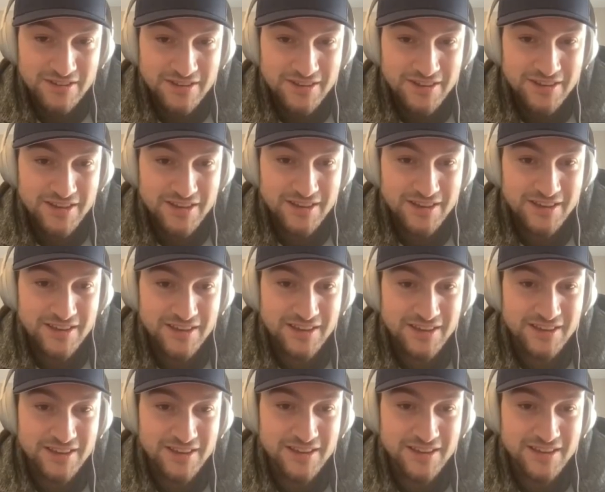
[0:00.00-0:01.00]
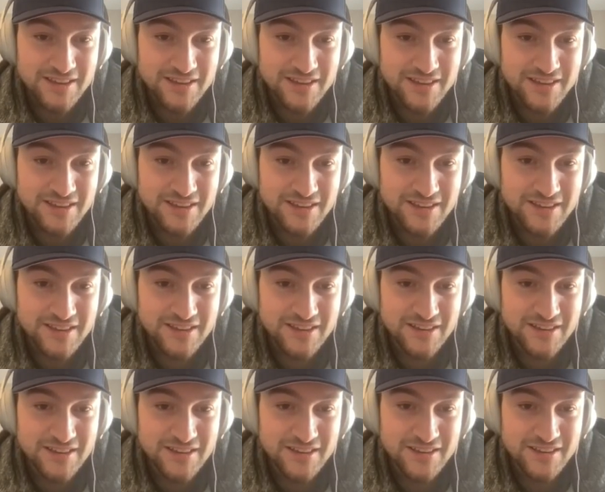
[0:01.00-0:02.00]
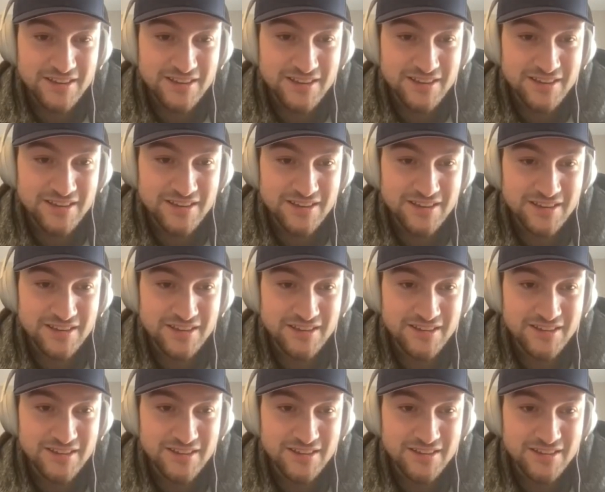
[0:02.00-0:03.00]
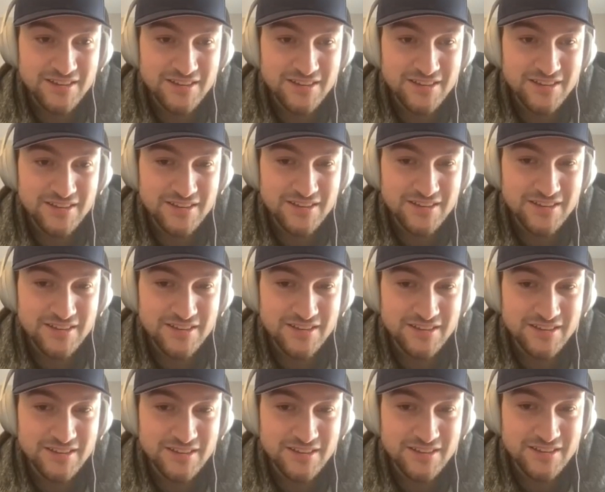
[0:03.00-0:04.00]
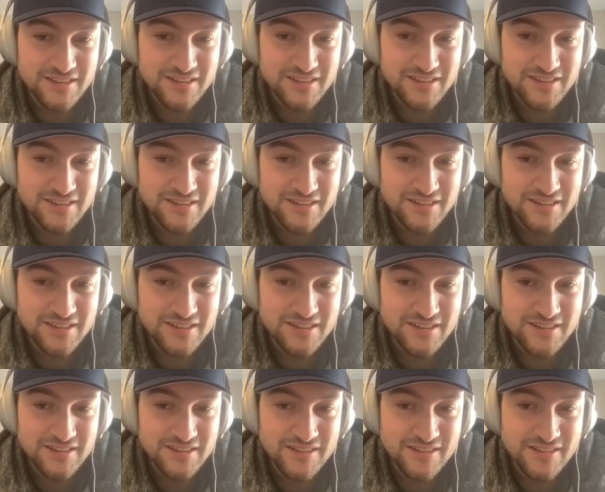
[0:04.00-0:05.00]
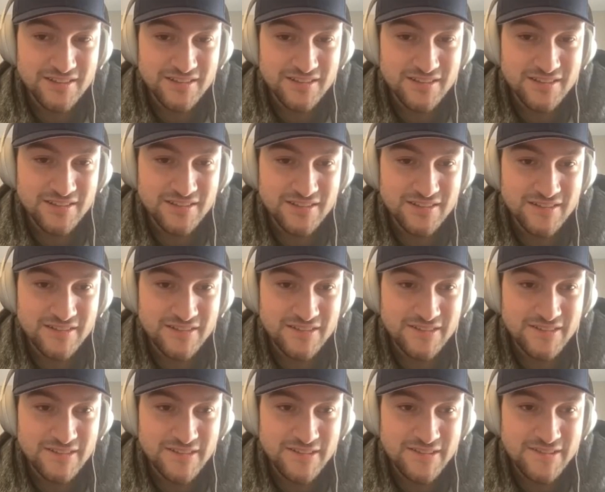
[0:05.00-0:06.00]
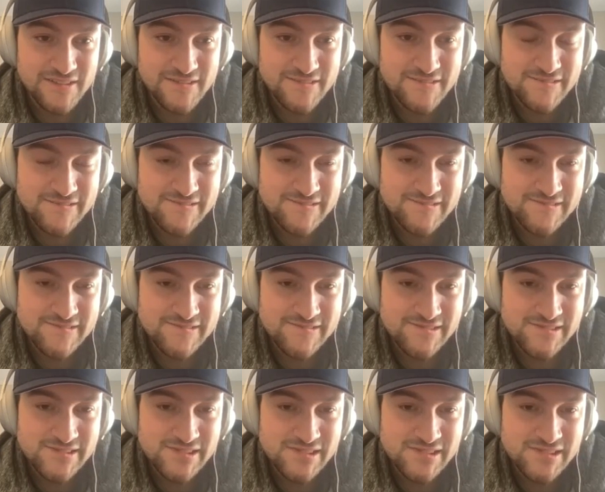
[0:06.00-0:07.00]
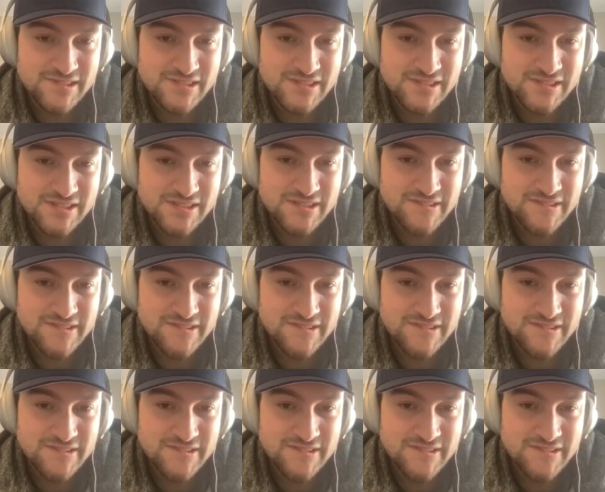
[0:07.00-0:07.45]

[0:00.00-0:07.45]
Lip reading: The person shown says nothing.